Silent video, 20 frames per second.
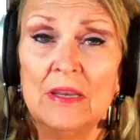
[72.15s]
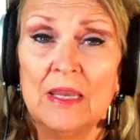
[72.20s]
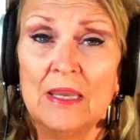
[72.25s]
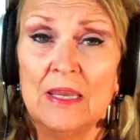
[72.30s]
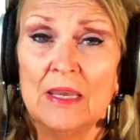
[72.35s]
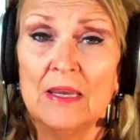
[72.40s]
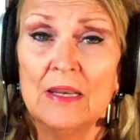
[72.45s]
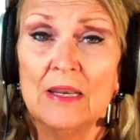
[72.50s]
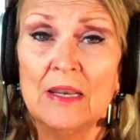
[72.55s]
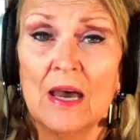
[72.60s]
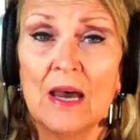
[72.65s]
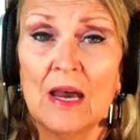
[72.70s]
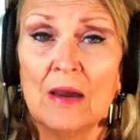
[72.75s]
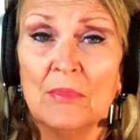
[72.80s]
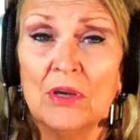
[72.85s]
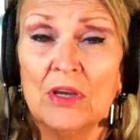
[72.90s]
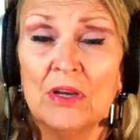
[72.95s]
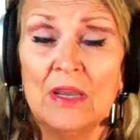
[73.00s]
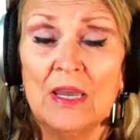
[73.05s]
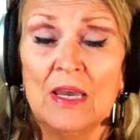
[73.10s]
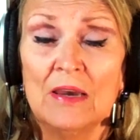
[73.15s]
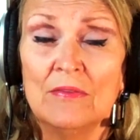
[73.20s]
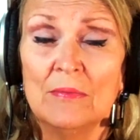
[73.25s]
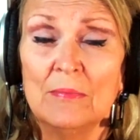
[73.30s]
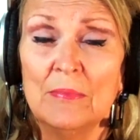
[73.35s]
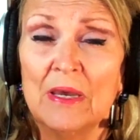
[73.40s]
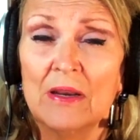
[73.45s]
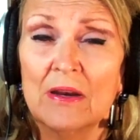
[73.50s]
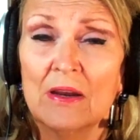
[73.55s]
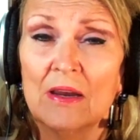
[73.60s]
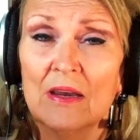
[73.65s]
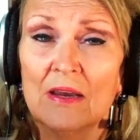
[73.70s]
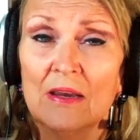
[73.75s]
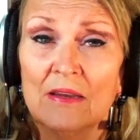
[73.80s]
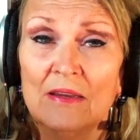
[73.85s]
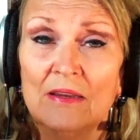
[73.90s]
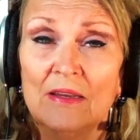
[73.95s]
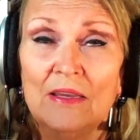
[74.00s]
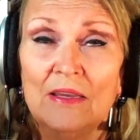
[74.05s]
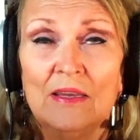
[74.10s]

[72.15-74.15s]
and I'm going to have